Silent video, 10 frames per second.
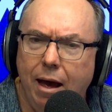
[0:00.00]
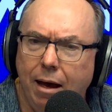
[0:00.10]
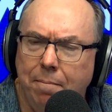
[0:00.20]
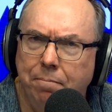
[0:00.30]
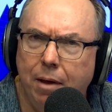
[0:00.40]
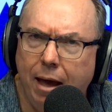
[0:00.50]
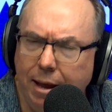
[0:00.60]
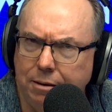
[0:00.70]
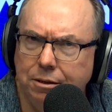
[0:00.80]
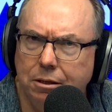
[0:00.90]
Um,
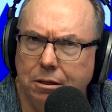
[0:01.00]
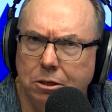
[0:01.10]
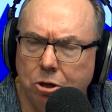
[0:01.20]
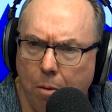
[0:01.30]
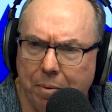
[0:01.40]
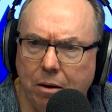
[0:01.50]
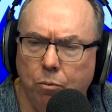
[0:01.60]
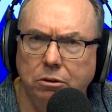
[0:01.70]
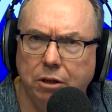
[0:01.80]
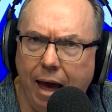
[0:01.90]
his topic
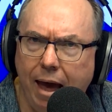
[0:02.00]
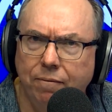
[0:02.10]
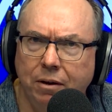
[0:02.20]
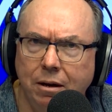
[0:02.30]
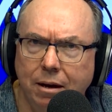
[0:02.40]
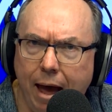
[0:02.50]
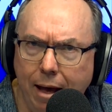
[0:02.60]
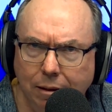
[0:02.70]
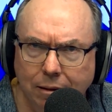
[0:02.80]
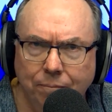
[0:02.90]
was heaven and
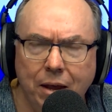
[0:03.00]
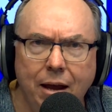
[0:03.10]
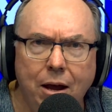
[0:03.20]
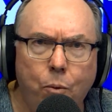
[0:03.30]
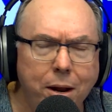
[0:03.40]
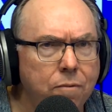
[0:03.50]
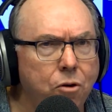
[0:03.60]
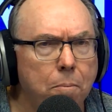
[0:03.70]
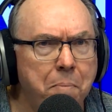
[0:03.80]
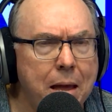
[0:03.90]
hell.
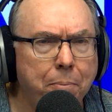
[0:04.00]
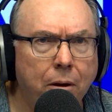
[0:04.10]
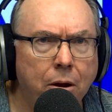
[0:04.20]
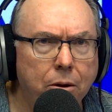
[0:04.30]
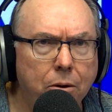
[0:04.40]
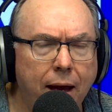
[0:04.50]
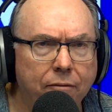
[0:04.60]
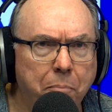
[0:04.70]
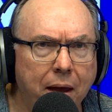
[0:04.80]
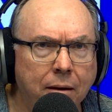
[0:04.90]
You've got people who
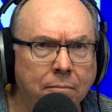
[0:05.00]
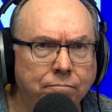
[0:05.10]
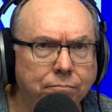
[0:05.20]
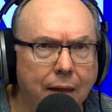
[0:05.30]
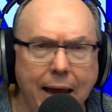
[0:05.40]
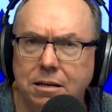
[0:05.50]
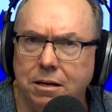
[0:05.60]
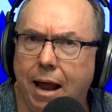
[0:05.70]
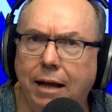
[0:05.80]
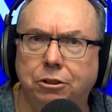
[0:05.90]
have been
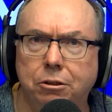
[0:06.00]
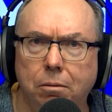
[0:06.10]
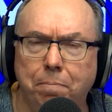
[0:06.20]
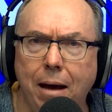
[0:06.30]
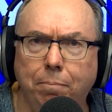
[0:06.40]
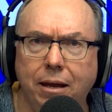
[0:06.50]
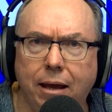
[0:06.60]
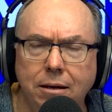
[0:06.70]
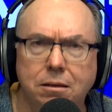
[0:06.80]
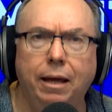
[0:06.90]
international
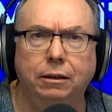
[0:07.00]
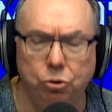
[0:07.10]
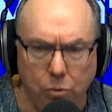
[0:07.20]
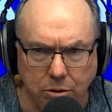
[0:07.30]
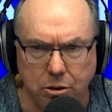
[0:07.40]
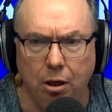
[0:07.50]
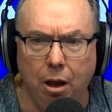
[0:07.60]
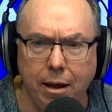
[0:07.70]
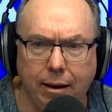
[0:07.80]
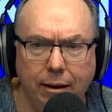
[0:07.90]
public intellectuals
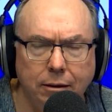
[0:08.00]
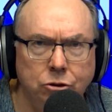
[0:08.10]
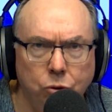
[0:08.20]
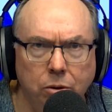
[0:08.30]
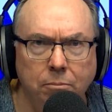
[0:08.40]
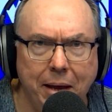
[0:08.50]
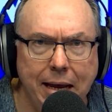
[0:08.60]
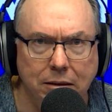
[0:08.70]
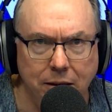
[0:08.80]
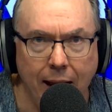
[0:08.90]
like Jordan
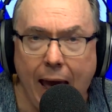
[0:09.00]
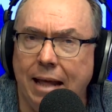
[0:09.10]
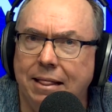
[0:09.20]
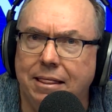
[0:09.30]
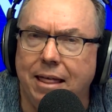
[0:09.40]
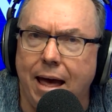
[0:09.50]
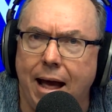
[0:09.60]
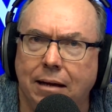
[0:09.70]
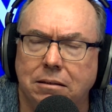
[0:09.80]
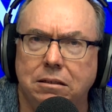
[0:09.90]
Peterson, and
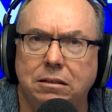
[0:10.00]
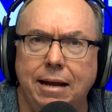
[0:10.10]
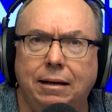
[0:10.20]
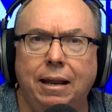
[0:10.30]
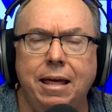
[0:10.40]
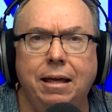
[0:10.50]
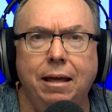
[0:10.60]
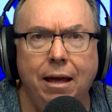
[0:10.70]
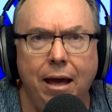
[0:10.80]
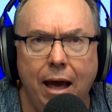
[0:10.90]
they are
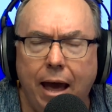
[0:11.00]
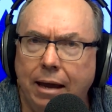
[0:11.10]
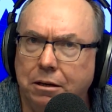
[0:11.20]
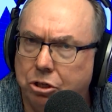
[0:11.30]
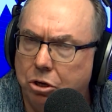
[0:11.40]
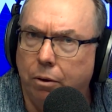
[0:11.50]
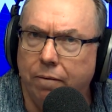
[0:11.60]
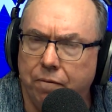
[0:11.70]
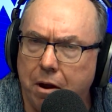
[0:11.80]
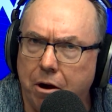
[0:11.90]
settling into
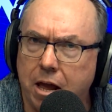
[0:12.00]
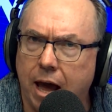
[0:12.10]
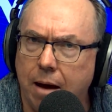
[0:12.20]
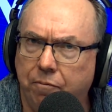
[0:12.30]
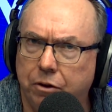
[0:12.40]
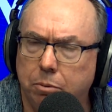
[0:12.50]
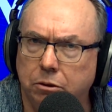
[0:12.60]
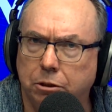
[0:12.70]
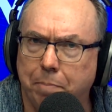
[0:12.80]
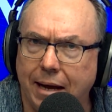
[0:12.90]
a very
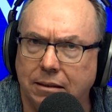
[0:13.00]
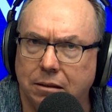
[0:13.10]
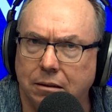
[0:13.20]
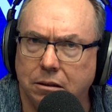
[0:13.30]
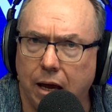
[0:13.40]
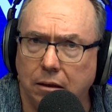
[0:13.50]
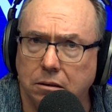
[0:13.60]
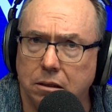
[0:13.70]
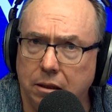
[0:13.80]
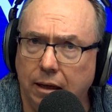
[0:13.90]
comfortable space that
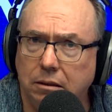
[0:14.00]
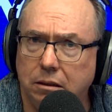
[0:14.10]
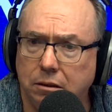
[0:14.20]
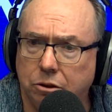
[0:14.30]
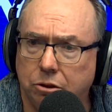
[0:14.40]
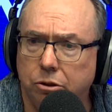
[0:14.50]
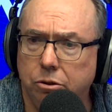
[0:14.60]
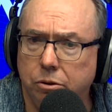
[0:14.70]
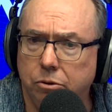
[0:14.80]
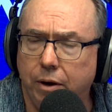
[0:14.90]
says this is
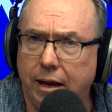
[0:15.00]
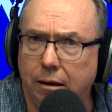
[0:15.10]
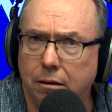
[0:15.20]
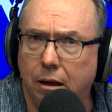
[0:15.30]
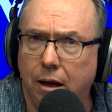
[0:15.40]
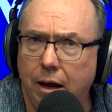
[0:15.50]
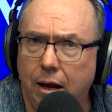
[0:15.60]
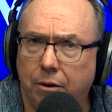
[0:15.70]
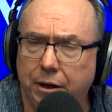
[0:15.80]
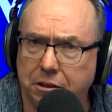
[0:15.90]
true and real
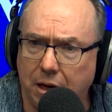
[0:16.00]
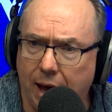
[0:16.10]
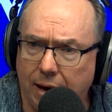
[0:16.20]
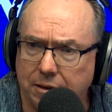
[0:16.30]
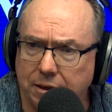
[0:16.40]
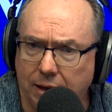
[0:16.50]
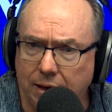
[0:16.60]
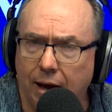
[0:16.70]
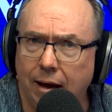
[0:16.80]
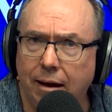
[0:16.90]

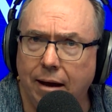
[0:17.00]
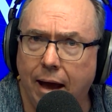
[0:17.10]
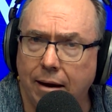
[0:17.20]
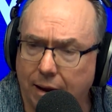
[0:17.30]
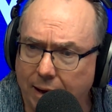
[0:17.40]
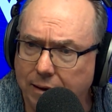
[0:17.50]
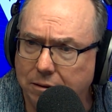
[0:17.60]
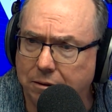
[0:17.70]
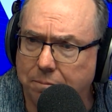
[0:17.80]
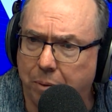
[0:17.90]
Christianity uh, and
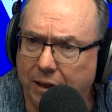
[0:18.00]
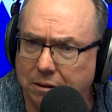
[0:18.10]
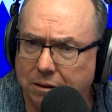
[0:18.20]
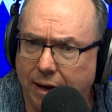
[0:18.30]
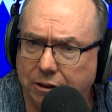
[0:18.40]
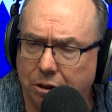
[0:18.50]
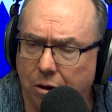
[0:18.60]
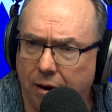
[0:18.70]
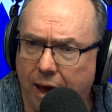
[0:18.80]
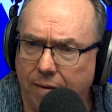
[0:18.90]
his presentation
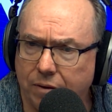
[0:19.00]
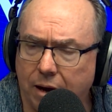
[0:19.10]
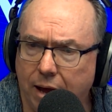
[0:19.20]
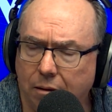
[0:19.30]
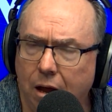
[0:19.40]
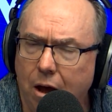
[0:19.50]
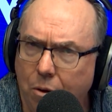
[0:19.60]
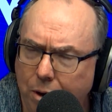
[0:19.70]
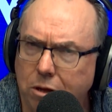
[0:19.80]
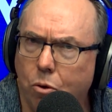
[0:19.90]
on heaven and hell.
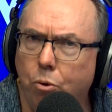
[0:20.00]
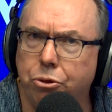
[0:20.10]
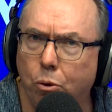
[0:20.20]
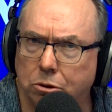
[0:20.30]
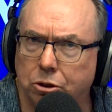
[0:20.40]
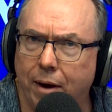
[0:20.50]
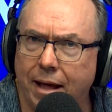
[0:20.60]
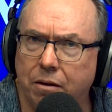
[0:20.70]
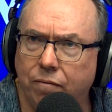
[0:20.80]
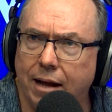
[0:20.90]
What are your thoughts
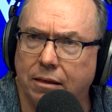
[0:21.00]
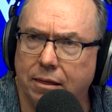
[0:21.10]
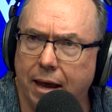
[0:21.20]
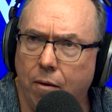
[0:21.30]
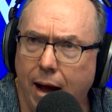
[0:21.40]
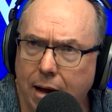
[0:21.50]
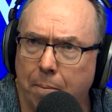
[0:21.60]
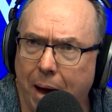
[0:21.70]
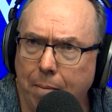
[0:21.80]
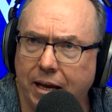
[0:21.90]
around the fact that there are
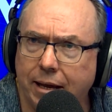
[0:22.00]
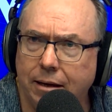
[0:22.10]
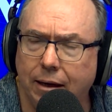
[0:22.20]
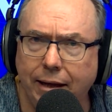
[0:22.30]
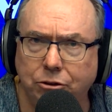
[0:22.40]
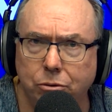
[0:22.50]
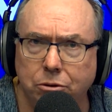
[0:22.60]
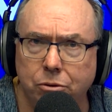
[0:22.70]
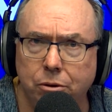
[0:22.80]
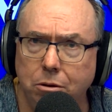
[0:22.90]
public
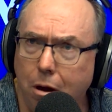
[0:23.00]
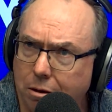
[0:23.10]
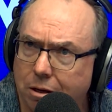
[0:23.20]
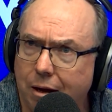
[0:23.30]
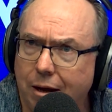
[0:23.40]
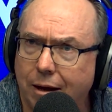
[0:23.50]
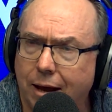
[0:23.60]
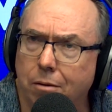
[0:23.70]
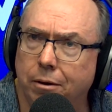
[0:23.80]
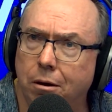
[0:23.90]
intellectuals who are not
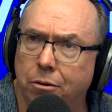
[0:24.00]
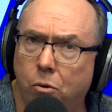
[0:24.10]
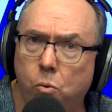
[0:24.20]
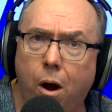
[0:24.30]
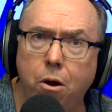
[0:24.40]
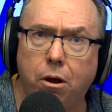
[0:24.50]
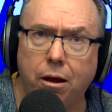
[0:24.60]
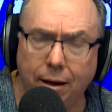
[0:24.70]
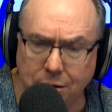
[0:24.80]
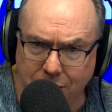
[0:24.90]
going on the woke
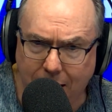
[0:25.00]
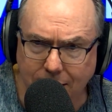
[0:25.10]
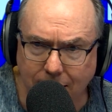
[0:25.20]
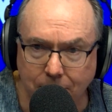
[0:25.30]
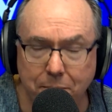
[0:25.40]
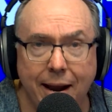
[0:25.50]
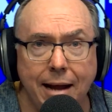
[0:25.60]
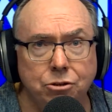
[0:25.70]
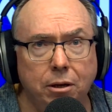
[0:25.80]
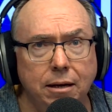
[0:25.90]
agenda, but
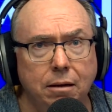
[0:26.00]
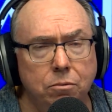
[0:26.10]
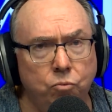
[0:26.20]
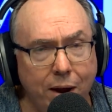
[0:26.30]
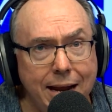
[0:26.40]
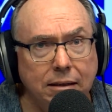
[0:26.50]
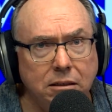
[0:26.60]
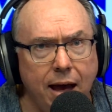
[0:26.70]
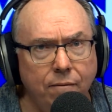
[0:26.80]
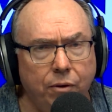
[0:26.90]
actually
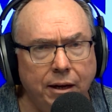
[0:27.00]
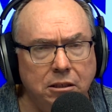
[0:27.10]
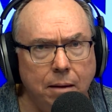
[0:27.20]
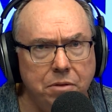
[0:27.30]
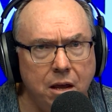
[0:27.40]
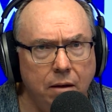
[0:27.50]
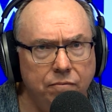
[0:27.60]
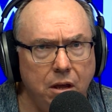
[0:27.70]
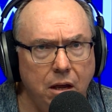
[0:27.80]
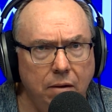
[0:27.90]
rediscovering something
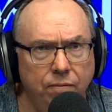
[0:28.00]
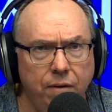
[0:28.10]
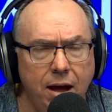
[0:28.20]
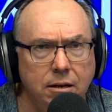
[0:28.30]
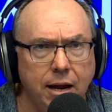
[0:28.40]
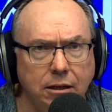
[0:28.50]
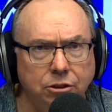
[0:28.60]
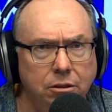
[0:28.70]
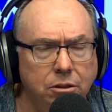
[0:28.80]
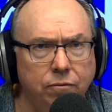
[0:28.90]
of the
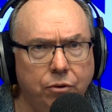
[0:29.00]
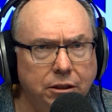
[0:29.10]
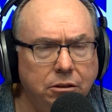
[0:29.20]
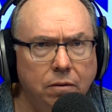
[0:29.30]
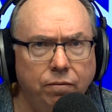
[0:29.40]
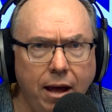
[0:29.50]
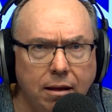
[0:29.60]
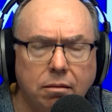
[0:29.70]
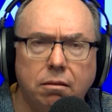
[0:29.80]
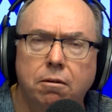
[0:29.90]
foundations of Christian
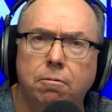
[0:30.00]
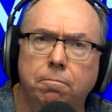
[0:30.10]
faith.